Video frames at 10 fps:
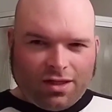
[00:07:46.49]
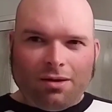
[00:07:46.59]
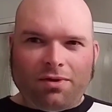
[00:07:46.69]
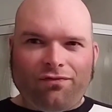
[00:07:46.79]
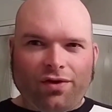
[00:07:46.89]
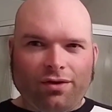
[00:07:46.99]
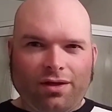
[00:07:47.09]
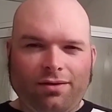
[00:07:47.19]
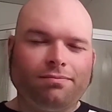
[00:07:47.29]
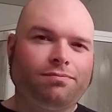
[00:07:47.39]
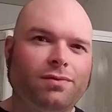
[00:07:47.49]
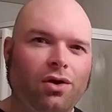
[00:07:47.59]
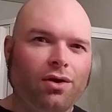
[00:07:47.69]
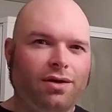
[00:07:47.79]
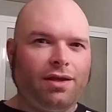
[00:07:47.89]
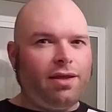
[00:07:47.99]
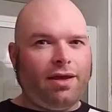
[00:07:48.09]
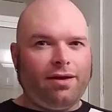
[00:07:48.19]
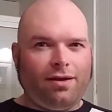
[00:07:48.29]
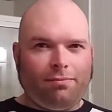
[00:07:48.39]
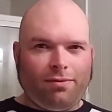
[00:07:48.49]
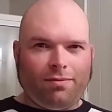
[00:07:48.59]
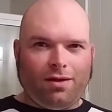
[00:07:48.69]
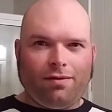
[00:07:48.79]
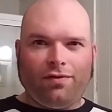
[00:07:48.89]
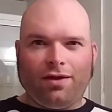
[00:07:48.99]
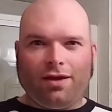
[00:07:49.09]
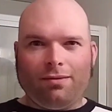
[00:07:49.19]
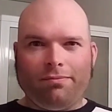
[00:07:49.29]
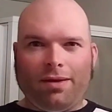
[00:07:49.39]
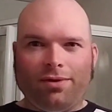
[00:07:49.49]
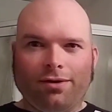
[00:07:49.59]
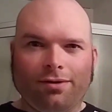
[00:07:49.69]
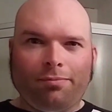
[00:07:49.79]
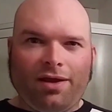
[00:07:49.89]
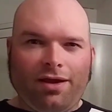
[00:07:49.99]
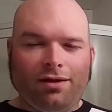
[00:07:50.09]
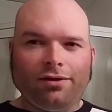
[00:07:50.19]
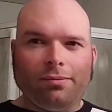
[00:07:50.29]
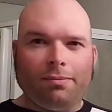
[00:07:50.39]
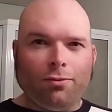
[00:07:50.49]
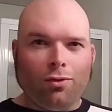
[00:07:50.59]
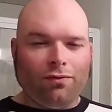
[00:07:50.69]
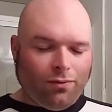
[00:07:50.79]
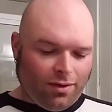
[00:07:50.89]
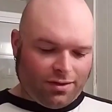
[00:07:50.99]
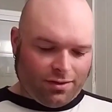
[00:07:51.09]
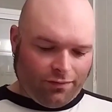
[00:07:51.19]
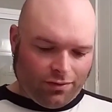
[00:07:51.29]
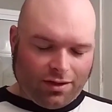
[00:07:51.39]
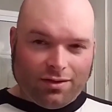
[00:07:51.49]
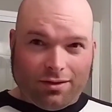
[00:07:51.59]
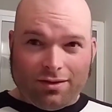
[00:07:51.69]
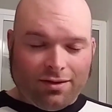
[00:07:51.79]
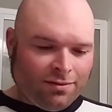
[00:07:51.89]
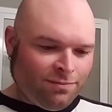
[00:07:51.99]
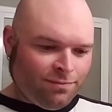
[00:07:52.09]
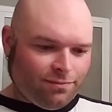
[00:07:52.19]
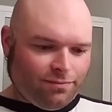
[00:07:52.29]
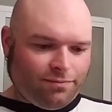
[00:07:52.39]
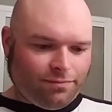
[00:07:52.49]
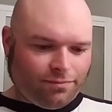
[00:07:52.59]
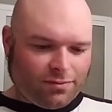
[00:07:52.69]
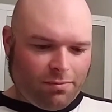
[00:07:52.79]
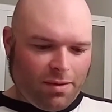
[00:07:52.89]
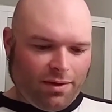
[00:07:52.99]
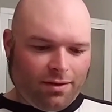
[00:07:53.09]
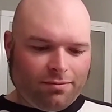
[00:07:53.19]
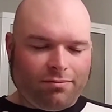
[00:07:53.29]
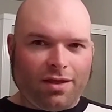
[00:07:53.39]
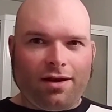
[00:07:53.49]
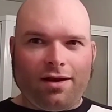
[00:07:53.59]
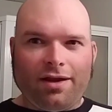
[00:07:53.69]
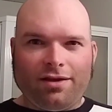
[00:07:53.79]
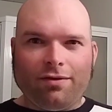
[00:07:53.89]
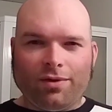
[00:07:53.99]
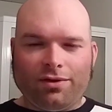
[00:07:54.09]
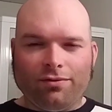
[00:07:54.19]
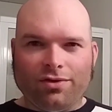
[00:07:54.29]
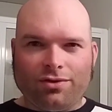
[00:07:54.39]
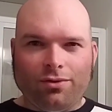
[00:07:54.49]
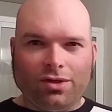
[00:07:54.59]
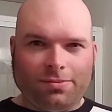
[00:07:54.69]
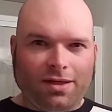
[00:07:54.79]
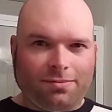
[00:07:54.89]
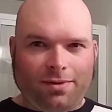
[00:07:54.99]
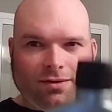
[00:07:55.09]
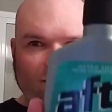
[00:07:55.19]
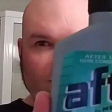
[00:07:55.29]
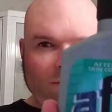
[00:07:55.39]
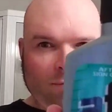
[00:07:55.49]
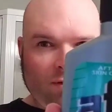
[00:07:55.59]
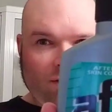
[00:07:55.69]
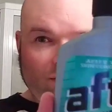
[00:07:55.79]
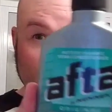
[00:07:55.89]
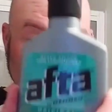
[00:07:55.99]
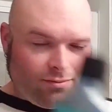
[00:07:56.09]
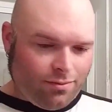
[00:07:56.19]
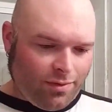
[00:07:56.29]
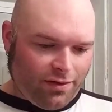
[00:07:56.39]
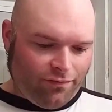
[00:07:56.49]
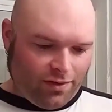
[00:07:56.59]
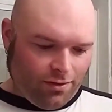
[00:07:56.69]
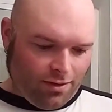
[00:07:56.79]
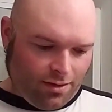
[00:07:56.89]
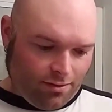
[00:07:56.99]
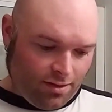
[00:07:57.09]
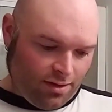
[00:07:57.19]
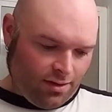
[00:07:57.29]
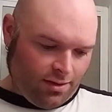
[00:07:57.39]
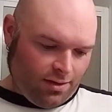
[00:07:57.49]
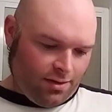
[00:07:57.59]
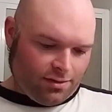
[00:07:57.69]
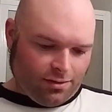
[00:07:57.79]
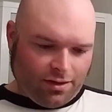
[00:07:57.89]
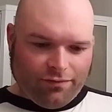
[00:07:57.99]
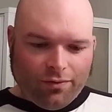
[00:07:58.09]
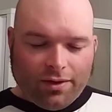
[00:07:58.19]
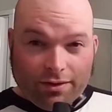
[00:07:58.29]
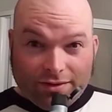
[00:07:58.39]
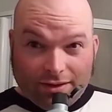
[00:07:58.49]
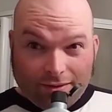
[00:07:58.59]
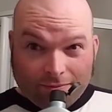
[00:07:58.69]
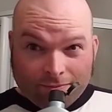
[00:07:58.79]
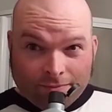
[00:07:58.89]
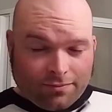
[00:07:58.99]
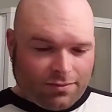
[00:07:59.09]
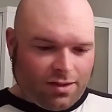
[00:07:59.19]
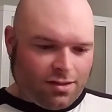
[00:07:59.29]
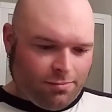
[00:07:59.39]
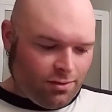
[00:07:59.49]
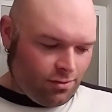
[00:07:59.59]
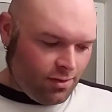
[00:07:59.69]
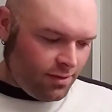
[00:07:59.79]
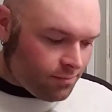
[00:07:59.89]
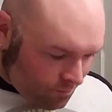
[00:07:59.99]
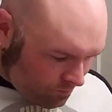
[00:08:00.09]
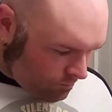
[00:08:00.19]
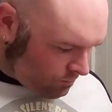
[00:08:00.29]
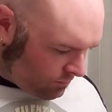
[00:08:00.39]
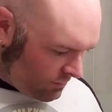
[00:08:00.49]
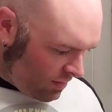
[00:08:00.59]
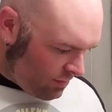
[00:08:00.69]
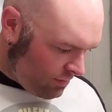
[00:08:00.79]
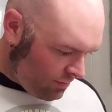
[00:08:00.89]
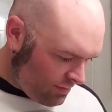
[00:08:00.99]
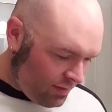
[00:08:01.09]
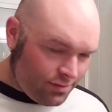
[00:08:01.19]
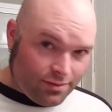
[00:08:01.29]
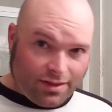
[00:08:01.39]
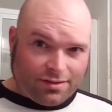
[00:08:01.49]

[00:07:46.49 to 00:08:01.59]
can be fairly hard to get, and if you can get them, maybe you're paying a little bit more for it. So if you're looking to maybe get an idea of what the original Old Spice smells, this might be a good way to figure it out. So looking forward to using it. It smells great. So there's that. So